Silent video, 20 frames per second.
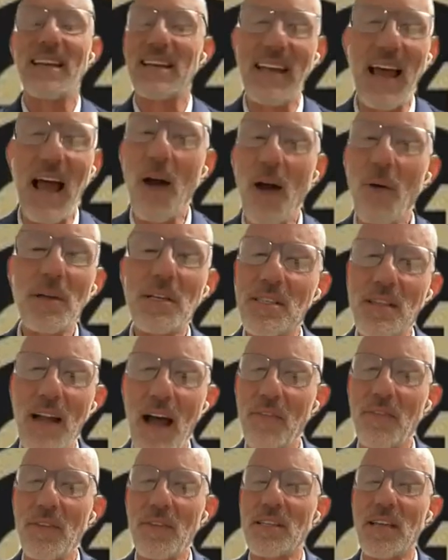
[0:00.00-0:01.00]
now is
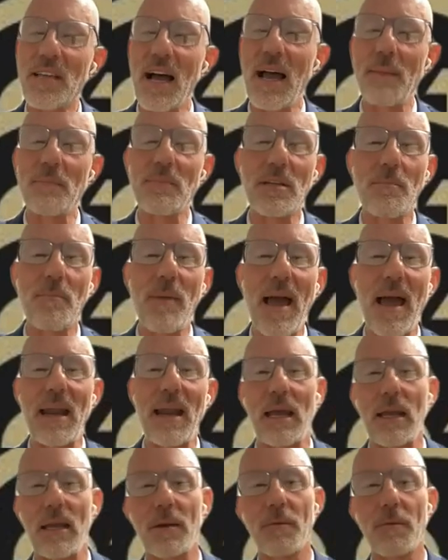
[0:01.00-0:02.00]
not the time to
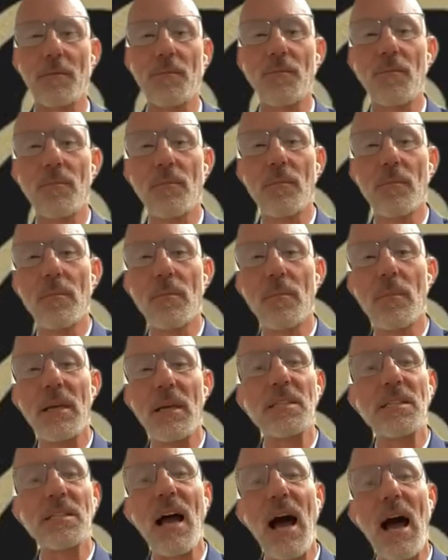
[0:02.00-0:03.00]
panic.
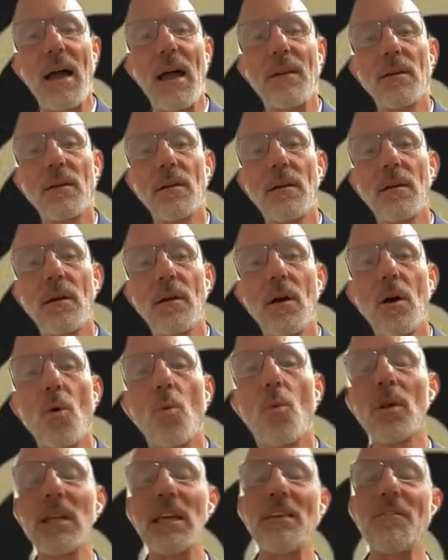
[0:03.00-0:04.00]
It's not.
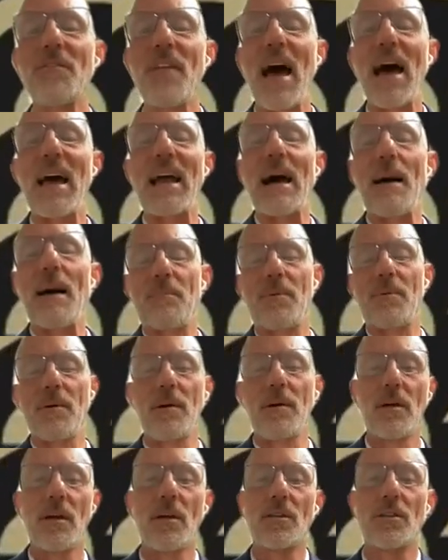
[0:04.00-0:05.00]
We'll leave that up
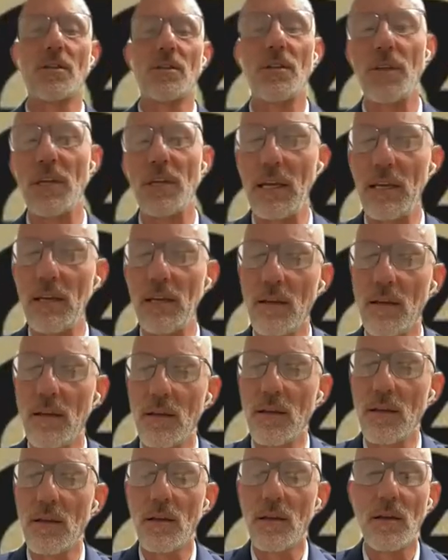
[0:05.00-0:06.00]
to the
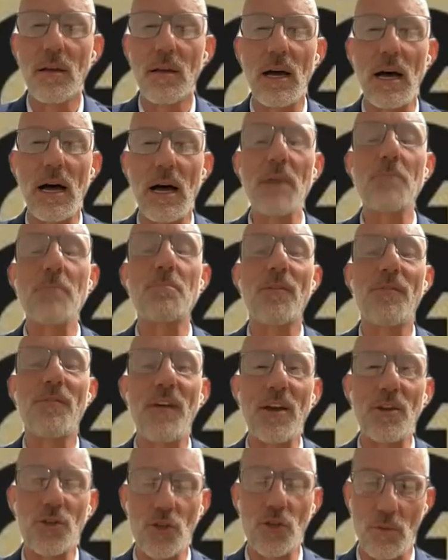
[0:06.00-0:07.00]

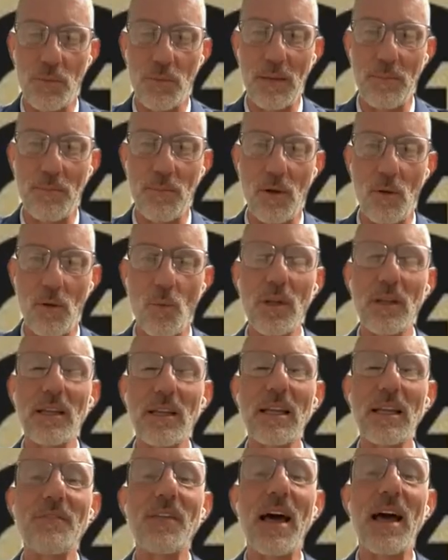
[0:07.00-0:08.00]
unprofessional people.
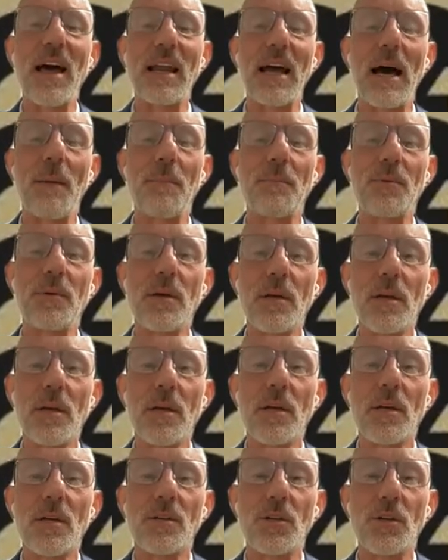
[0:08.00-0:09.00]
We'll leave that up
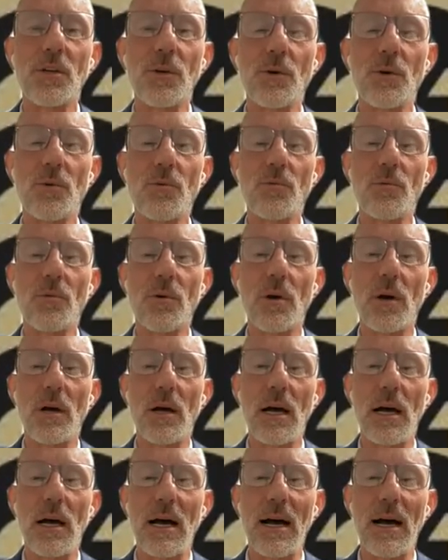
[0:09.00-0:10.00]
to
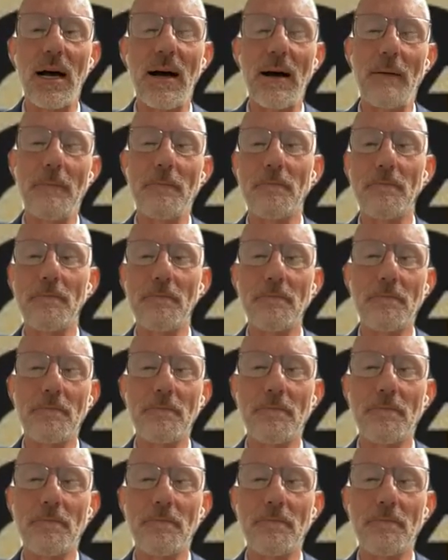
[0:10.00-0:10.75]
um,